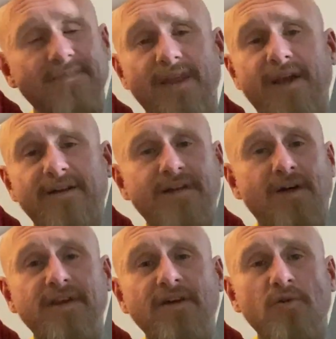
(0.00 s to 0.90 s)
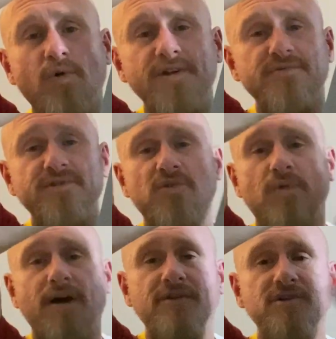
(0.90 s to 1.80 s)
like all the other ones, was around the